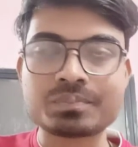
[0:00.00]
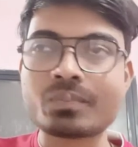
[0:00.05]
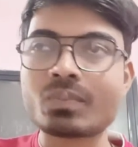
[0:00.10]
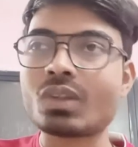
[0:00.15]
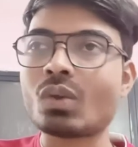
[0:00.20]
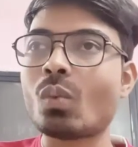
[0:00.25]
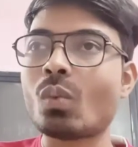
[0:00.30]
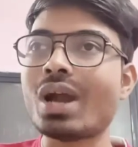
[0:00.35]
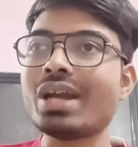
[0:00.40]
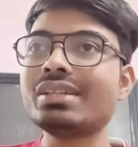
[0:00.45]

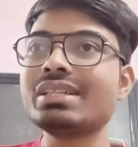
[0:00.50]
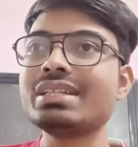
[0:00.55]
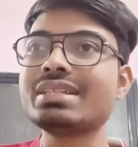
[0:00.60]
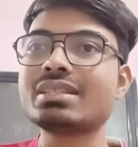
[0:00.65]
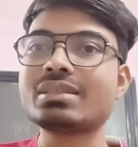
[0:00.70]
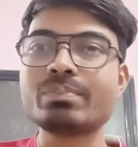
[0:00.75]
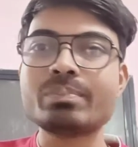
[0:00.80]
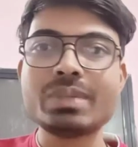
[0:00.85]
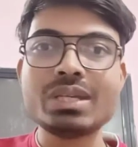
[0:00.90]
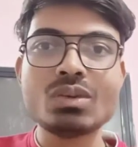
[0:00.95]
Why this
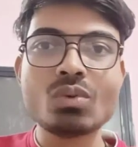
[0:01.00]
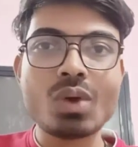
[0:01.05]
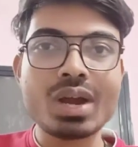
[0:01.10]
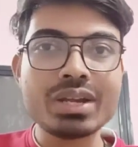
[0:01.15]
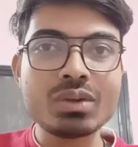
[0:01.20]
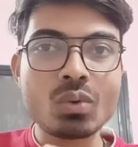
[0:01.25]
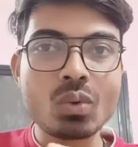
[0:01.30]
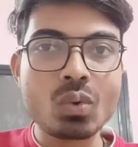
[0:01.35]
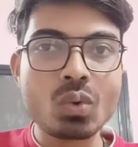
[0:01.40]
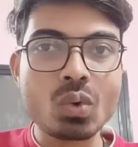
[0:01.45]
POI
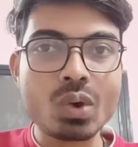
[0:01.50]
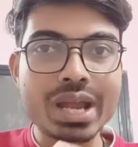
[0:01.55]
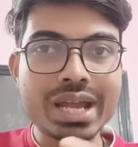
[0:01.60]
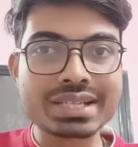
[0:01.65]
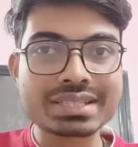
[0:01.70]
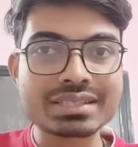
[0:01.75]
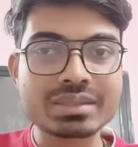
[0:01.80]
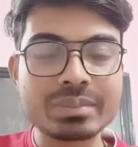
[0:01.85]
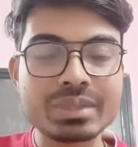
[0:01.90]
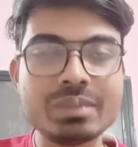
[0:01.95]

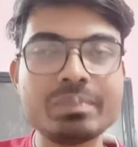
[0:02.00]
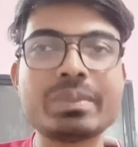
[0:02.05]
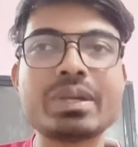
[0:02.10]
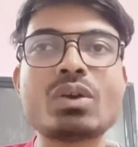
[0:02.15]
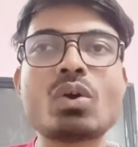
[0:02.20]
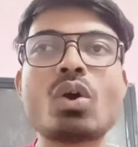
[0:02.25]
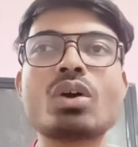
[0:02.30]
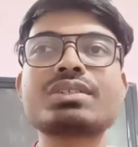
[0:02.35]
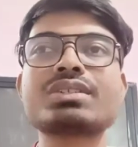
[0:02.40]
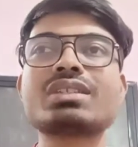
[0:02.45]
OOXML?
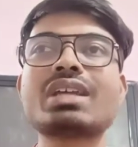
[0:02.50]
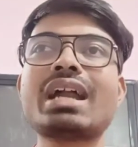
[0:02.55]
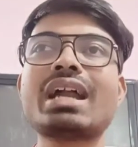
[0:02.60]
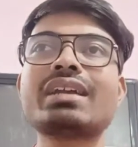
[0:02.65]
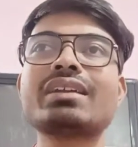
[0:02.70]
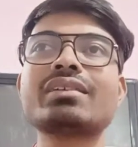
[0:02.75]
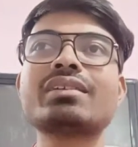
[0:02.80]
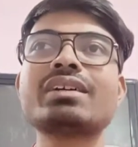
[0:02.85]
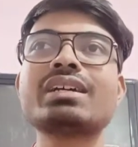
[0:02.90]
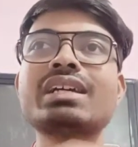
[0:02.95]
Because that
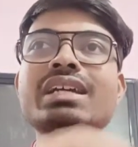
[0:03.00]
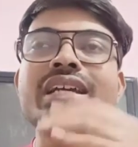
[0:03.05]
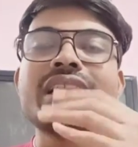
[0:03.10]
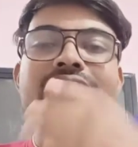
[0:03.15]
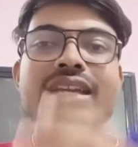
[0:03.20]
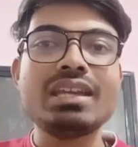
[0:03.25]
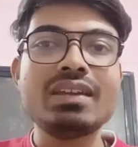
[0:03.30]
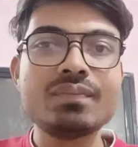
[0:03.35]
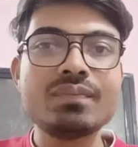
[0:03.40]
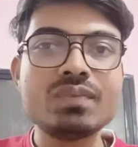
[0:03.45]

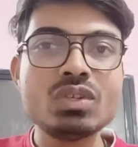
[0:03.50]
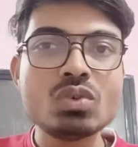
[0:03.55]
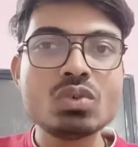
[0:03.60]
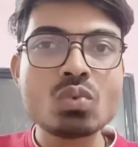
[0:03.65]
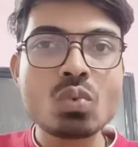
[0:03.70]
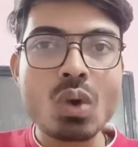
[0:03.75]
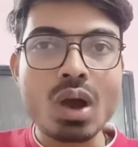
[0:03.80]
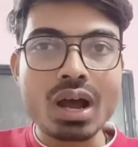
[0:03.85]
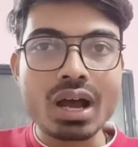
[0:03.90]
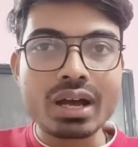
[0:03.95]
if
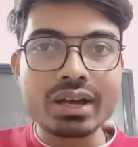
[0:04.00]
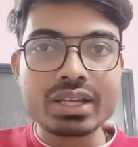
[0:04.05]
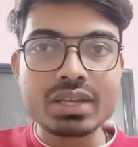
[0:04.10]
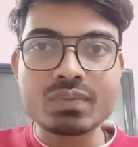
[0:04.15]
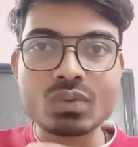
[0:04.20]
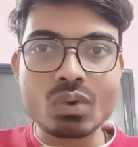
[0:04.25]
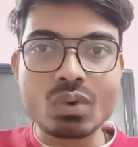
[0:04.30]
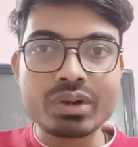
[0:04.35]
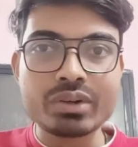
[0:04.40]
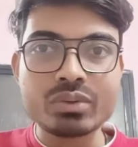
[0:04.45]
you
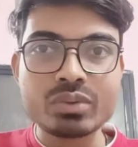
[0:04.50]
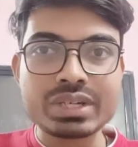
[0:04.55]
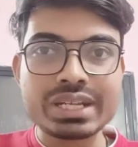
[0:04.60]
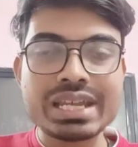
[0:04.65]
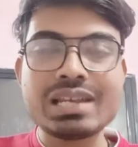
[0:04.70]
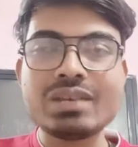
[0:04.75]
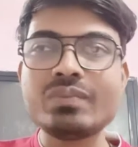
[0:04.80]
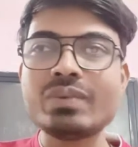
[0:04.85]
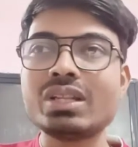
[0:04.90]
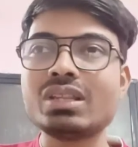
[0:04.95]
want to
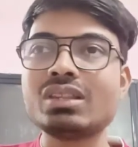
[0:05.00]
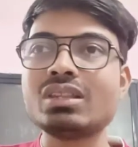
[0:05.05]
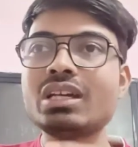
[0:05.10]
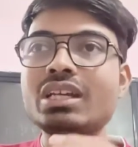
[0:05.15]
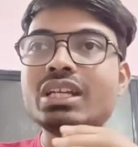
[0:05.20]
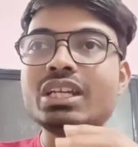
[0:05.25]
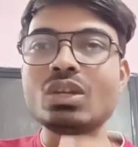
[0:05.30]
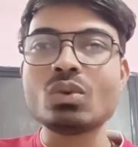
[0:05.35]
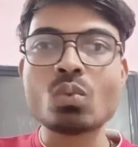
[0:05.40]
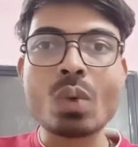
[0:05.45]
deal with the
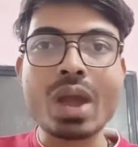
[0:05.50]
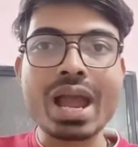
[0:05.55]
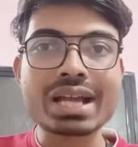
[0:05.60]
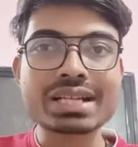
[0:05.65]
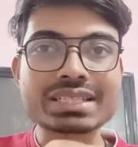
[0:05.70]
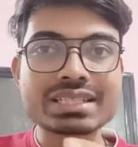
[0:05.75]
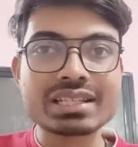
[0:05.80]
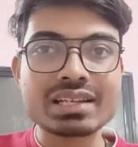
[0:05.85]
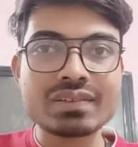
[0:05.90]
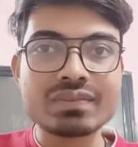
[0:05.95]
new
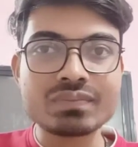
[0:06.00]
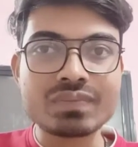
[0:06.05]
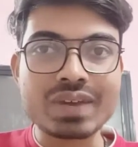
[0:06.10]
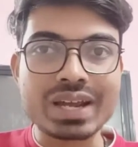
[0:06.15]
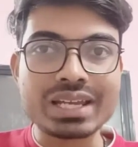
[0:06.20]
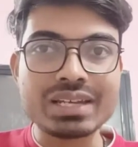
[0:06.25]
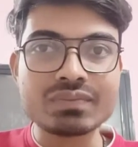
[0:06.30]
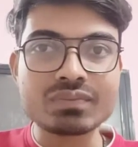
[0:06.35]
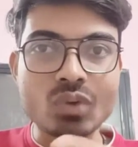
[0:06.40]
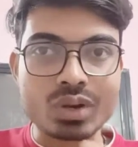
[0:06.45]
Excel file
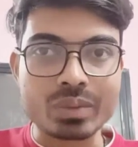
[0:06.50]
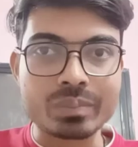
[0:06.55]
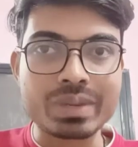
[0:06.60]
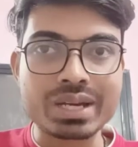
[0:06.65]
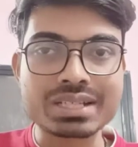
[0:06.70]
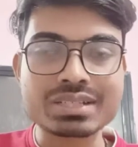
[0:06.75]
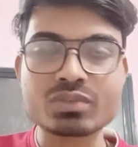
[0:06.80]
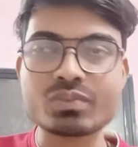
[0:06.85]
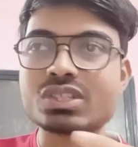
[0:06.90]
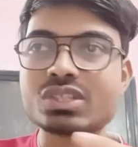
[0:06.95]

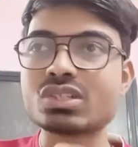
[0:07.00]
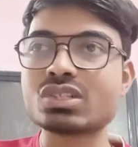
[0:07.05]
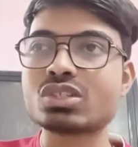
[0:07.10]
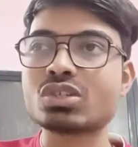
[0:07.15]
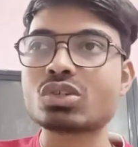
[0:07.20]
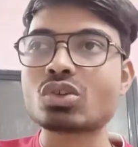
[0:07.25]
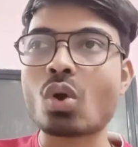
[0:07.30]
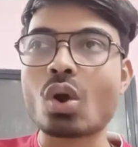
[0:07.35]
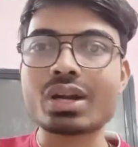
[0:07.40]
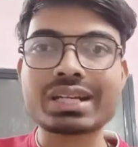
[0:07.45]
formats, which is a
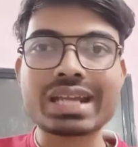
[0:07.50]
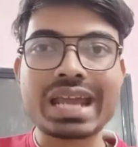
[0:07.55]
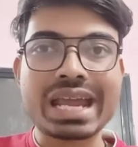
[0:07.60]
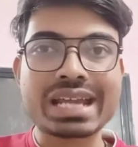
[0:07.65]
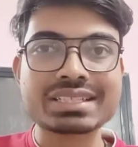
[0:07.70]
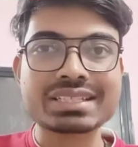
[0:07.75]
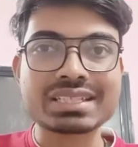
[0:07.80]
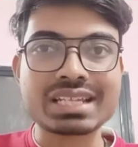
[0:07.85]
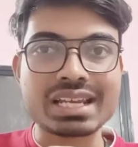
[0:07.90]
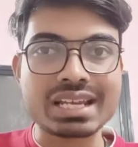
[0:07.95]

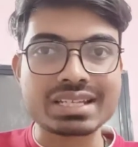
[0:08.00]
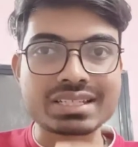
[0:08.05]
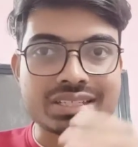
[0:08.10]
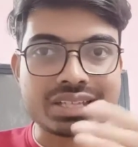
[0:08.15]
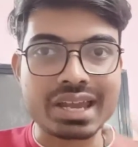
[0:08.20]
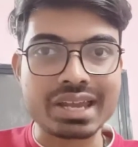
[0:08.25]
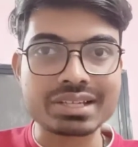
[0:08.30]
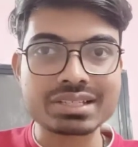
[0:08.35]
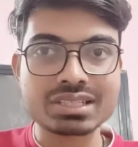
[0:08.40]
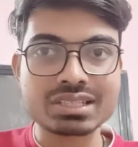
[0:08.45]

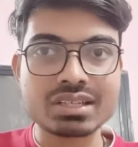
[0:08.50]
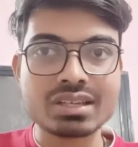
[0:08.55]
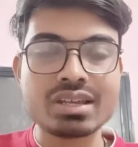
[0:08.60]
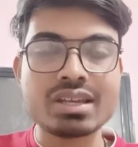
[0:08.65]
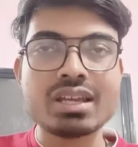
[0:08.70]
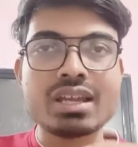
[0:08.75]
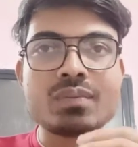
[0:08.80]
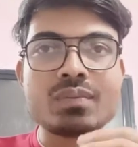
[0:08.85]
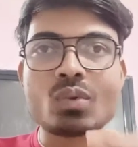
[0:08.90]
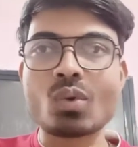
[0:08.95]
.xlsx,
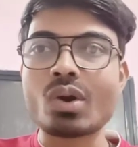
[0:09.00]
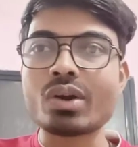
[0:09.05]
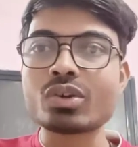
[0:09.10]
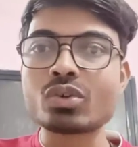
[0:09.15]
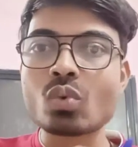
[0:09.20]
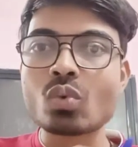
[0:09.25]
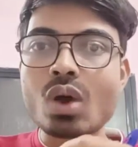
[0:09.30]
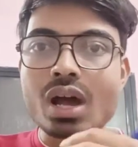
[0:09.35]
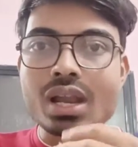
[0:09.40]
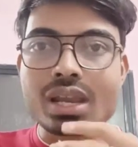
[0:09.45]
if you want
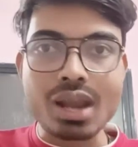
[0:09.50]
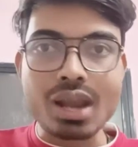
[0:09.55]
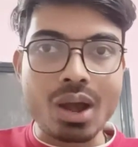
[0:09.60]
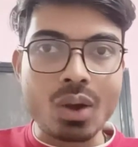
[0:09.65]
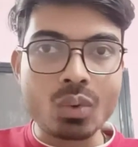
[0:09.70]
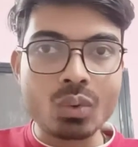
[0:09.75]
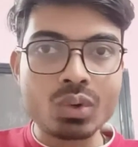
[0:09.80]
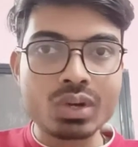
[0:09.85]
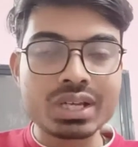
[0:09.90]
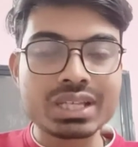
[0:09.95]
to
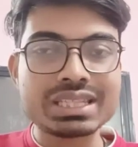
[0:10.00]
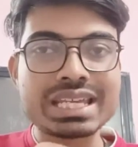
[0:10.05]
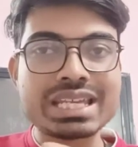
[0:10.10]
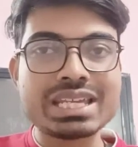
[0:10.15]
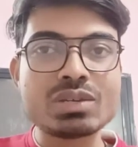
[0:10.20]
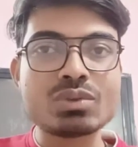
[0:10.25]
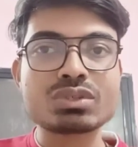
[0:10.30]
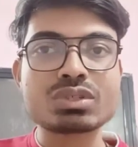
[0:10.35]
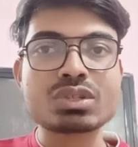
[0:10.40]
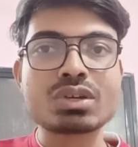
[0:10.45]
allow the
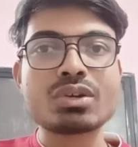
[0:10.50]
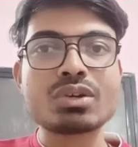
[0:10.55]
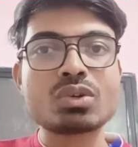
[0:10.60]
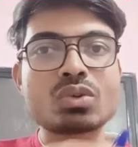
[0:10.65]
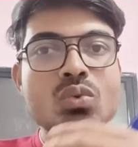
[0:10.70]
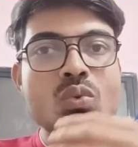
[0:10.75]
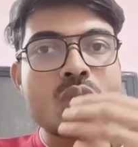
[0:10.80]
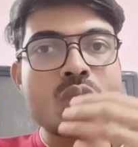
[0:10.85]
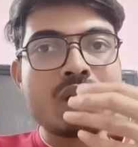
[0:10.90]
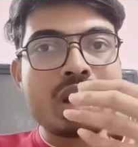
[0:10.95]
user
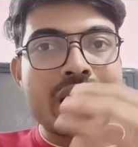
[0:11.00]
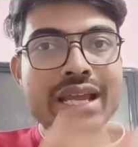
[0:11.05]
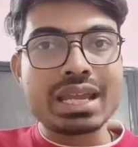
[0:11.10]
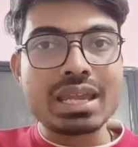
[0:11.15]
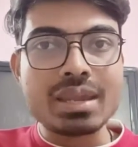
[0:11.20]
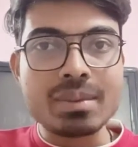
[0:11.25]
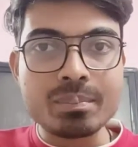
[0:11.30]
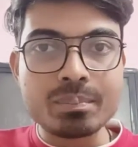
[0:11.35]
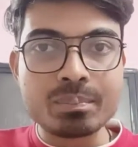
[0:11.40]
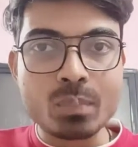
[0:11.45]
to
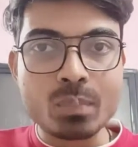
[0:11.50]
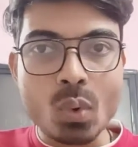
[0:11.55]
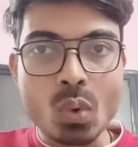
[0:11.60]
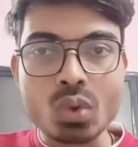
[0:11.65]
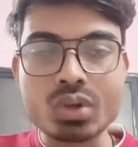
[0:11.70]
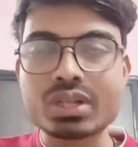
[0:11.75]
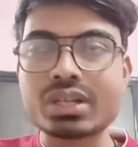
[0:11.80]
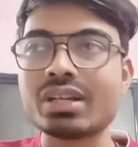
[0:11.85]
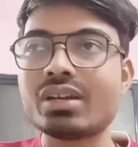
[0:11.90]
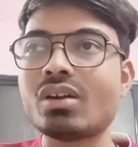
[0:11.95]

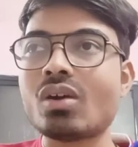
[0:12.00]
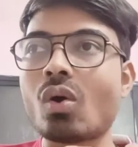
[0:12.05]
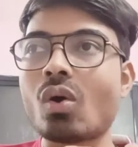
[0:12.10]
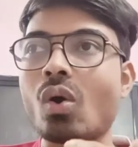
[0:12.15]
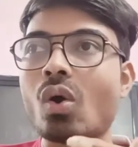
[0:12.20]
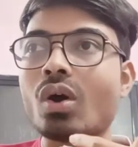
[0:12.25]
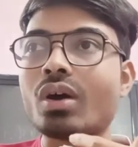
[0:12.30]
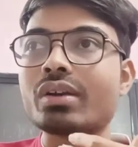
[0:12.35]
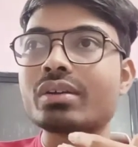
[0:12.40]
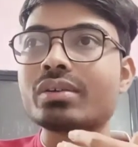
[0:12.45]
import
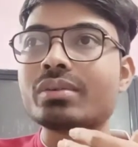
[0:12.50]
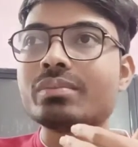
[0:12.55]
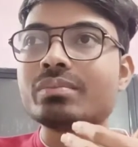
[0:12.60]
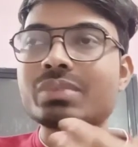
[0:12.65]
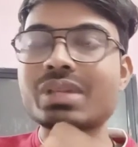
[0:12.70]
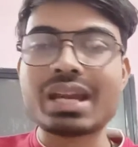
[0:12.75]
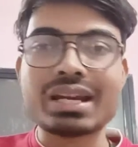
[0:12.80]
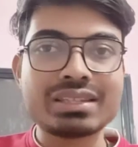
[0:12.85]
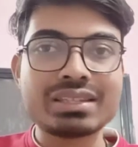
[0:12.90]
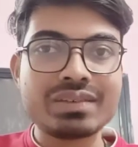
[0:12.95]
or
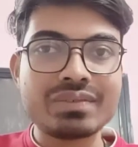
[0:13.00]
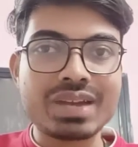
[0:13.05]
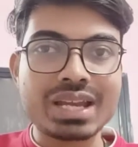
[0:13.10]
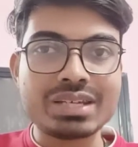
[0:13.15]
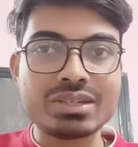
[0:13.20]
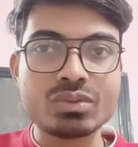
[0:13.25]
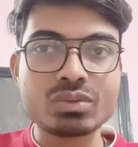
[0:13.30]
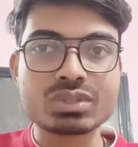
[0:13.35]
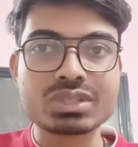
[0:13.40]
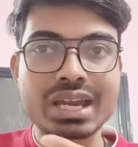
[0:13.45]
get the
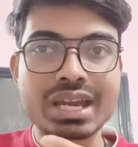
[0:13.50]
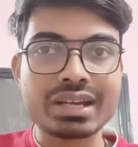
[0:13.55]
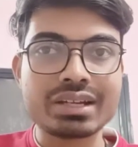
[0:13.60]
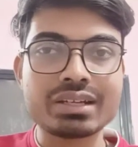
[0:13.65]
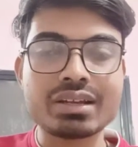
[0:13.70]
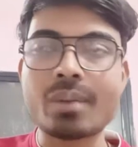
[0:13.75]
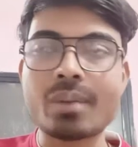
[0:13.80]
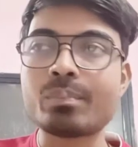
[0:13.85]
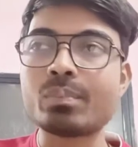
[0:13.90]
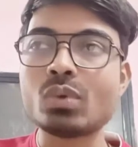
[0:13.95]
values, get
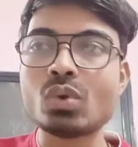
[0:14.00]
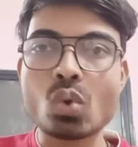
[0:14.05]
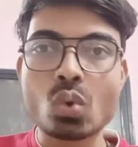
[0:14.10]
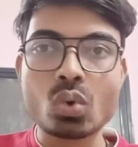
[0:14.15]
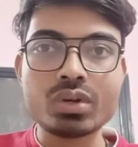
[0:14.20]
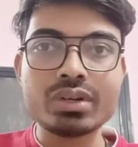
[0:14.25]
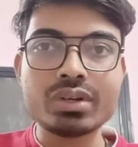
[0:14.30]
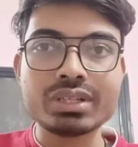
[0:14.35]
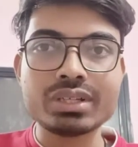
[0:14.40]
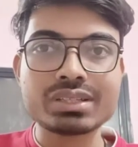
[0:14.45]

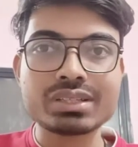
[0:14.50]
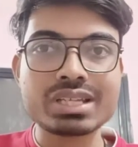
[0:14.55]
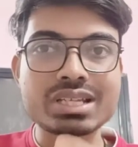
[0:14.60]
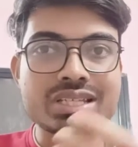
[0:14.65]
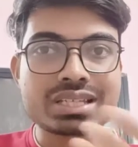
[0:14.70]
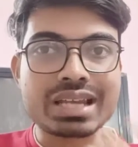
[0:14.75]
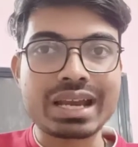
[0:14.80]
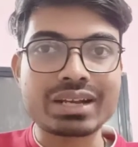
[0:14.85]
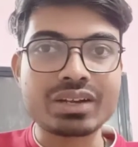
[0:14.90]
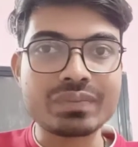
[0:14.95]
upload this
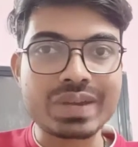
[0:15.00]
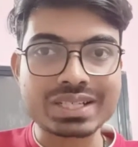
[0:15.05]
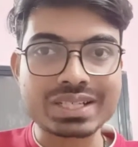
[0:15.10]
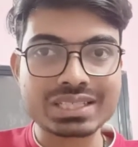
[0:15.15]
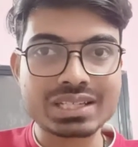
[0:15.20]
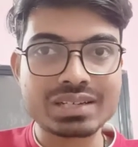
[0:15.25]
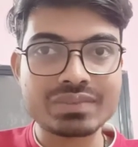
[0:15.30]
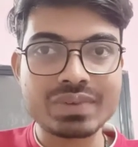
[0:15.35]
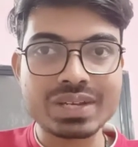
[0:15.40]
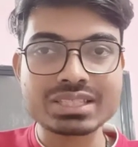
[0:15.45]
kind of Excel
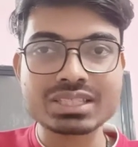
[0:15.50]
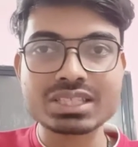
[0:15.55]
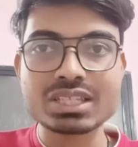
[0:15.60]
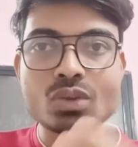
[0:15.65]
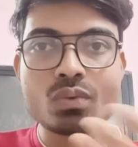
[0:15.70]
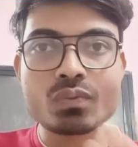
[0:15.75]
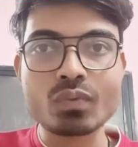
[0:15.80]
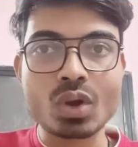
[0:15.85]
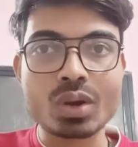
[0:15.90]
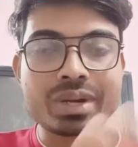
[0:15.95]
files, new
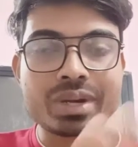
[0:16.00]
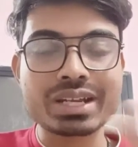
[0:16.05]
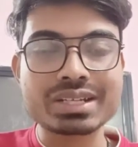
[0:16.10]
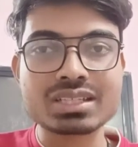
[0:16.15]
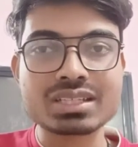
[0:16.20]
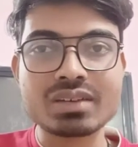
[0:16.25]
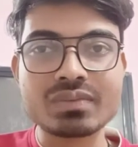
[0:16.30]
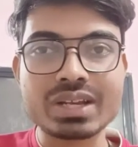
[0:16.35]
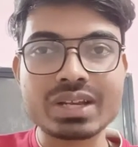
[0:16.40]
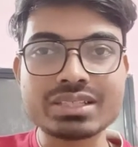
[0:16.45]
format
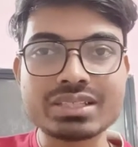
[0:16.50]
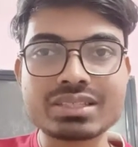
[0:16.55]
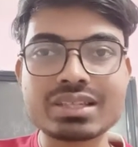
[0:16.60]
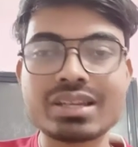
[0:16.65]
Excel files,